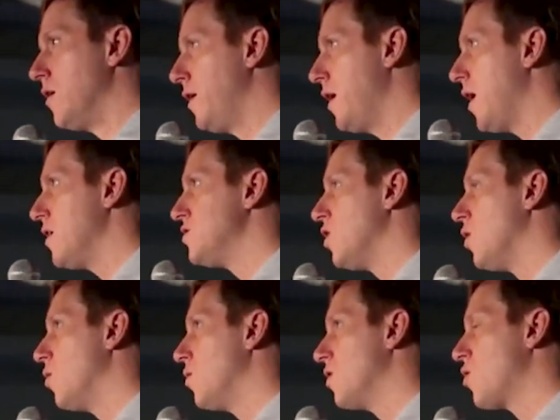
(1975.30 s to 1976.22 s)
Yeah.
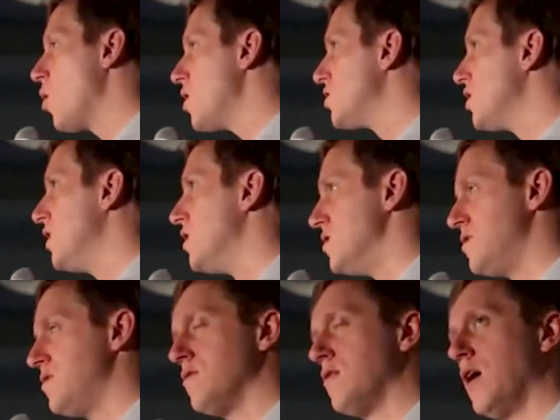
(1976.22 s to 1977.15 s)
So the question
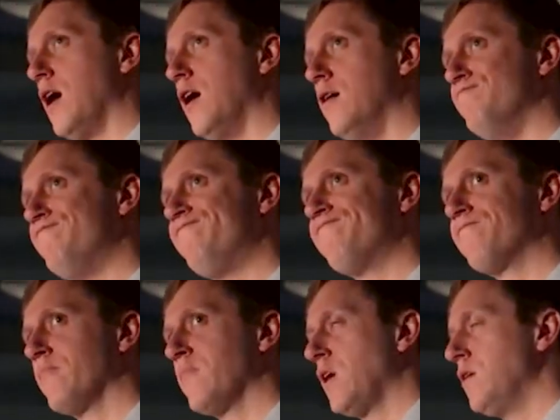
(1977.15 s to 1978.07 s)
is, kind
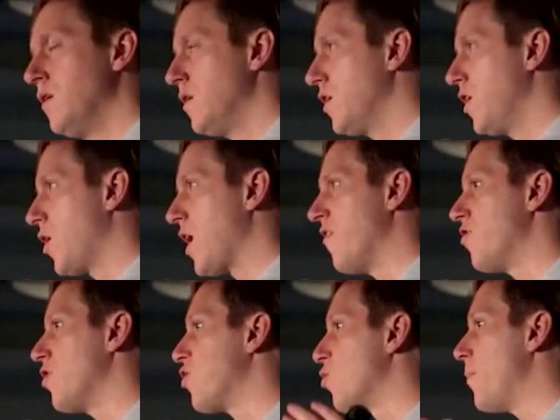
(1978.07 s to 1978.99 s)

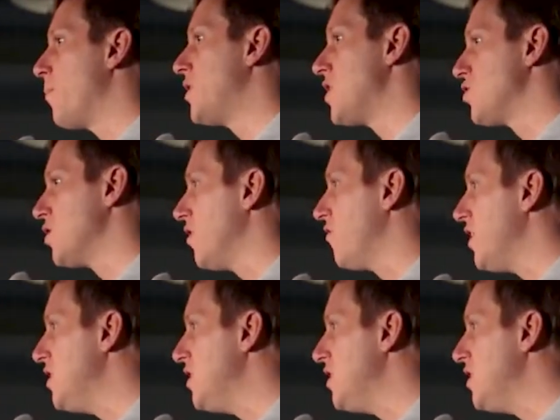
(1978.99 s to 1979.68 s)
of the threat potentially of